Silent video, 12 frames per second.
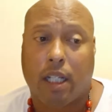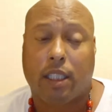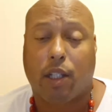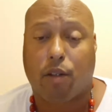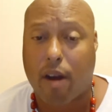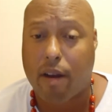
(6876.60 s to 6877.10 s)

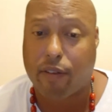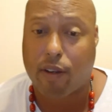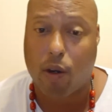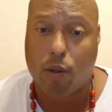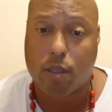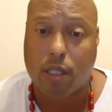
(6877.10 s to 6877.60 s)
The ref
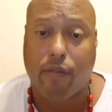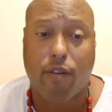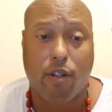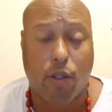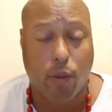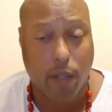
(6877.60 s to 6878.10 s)
goes, if you
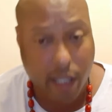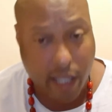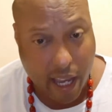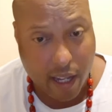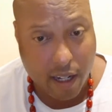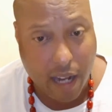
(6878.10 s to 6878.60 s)
do it
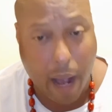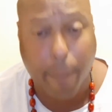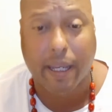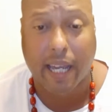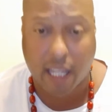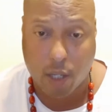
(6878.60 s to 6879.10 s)
again, I'm
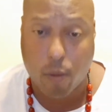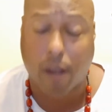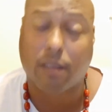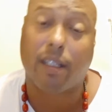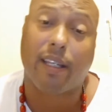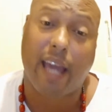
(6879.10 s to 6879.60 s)
kicking you
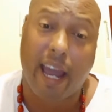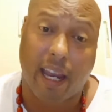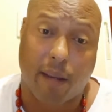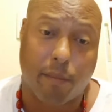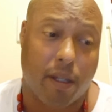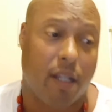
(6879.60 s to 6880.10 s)
out the
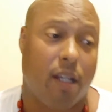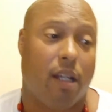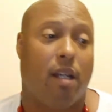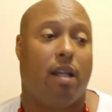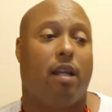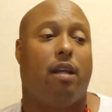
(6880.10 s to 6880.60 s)
game.
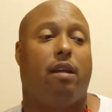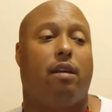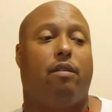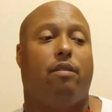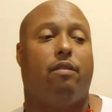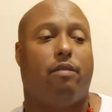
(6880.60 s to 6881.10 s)

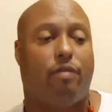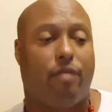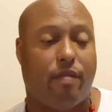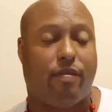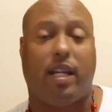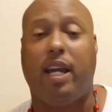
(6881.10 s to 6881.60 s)

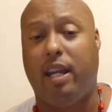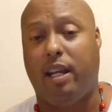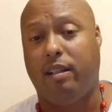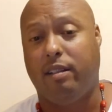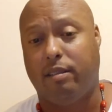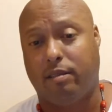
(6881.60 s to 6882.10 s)

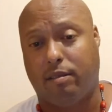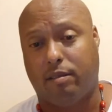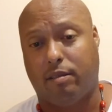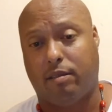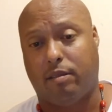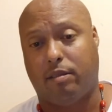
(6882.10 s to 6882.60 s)
15,
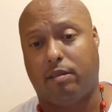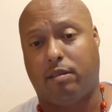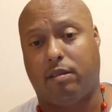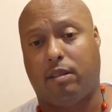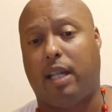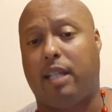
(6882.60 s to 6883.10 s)

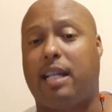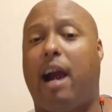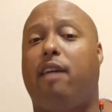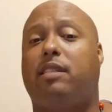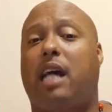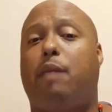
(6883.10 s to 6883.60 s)
the
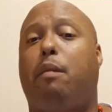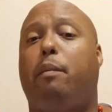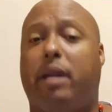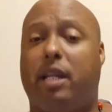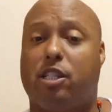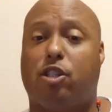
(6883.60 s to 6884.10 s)
entire time
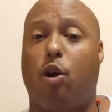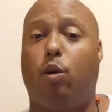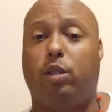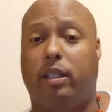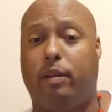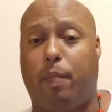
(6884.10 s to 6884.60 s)
I'm being
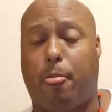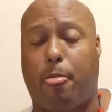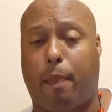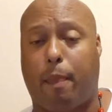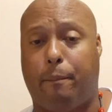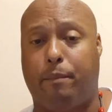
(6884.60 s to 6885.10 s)
scolded,
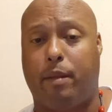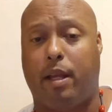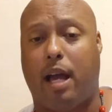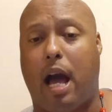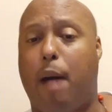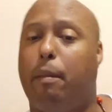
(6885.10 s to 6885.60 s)

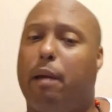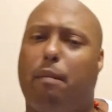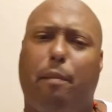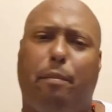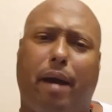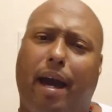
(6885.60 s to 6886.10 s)
I'm like,
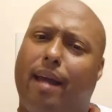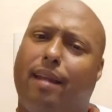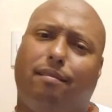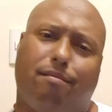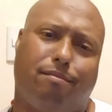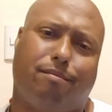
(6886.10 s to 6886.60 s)
my
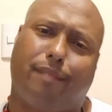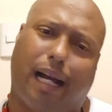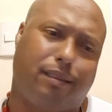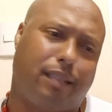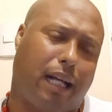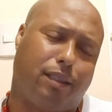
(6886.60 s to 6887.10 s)
bad.
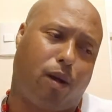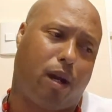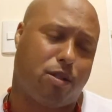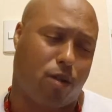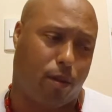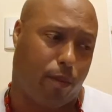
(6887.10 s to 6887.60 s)
I thought I
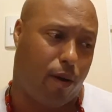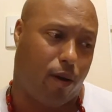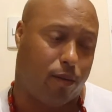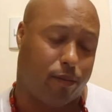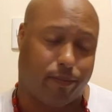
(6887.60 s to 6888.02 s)
saw the ball.